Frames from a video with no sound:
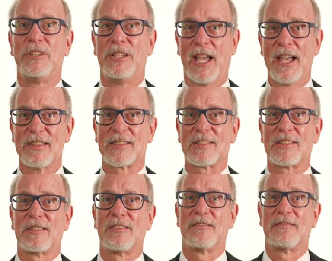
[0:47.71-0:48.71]

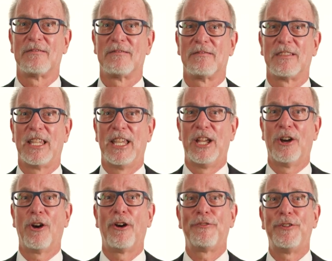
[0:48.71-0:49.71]
Yes.
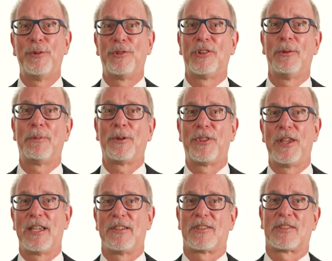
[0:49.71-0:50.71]
Here are a few simple
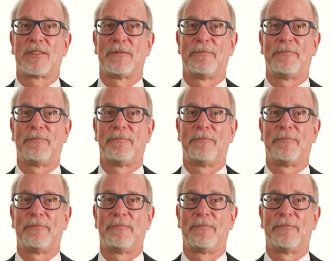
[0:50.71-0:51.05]
things.